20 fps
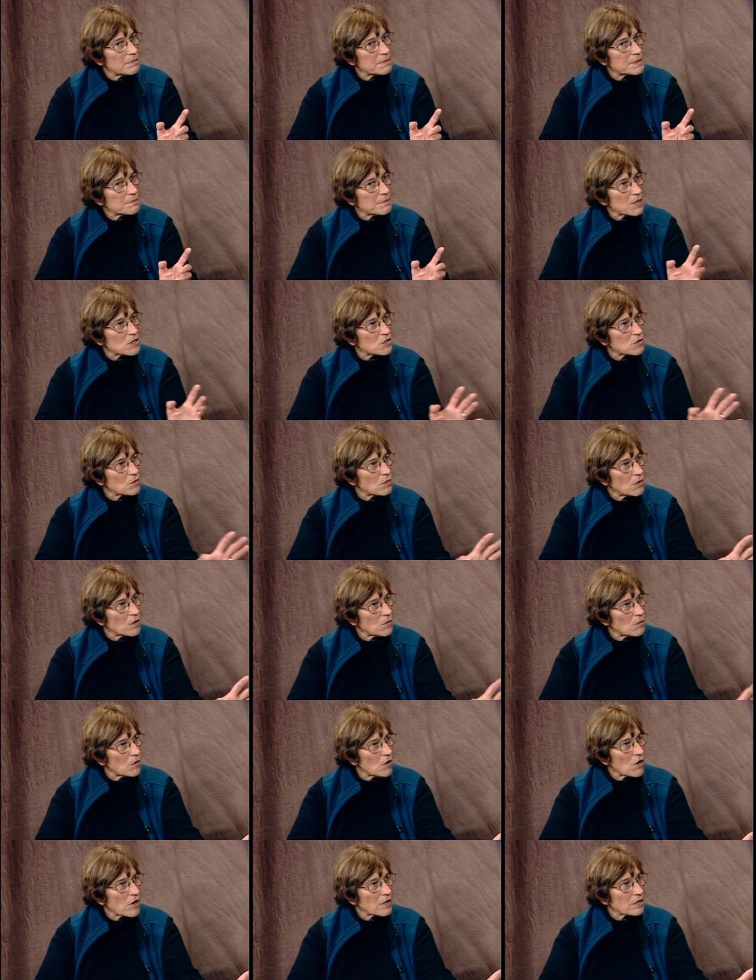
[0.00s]
special
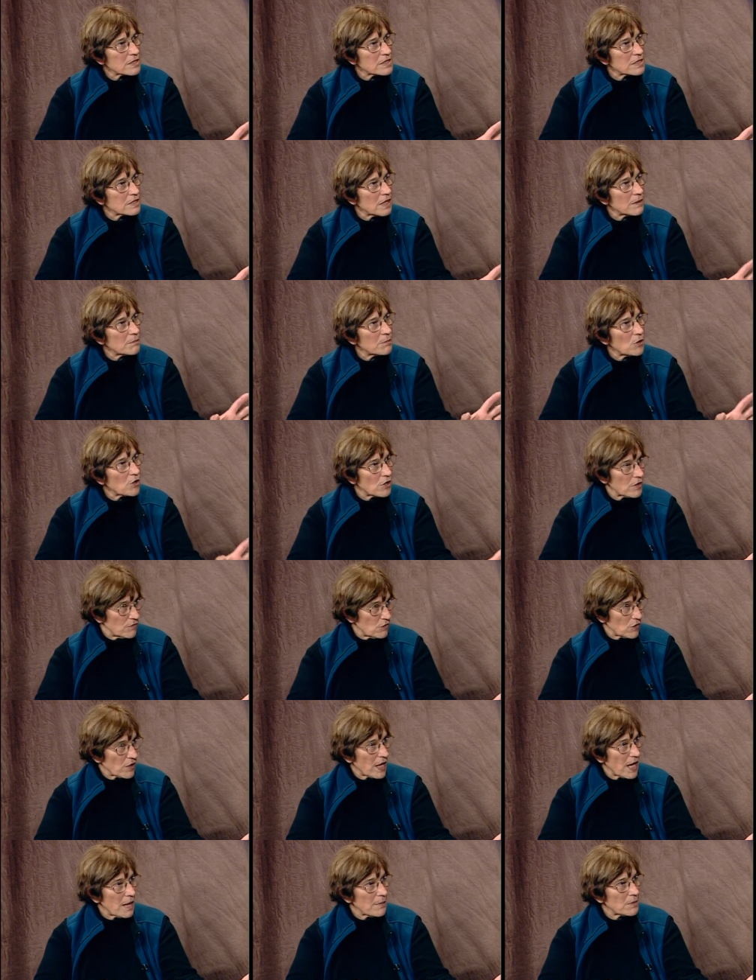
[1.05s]
article. It's not part of
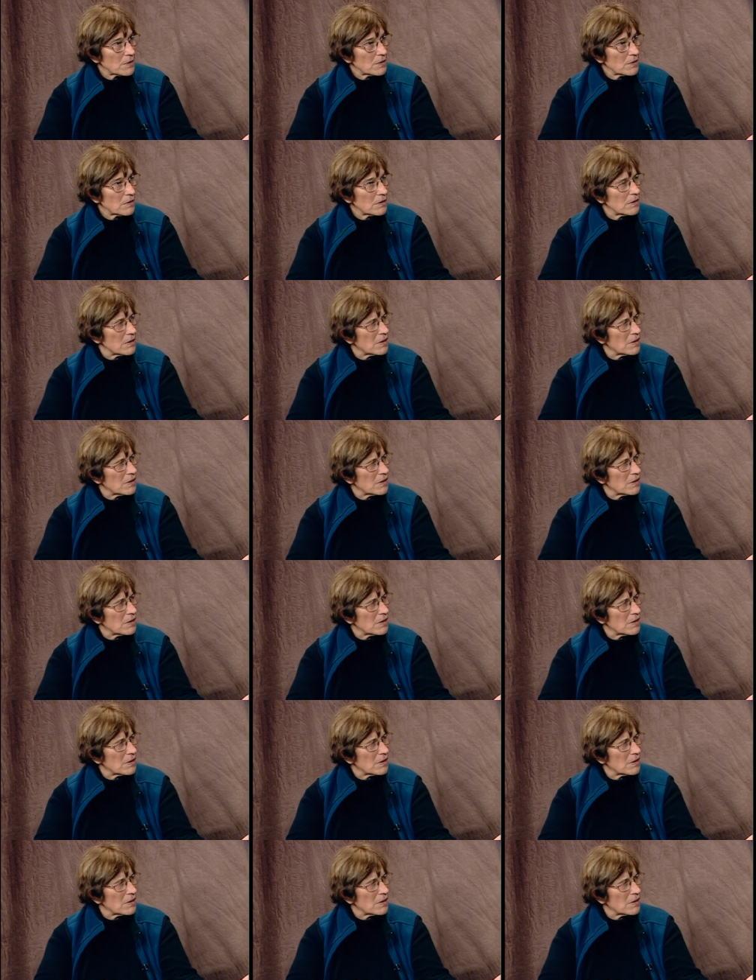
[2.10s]
your mm -hmm. capital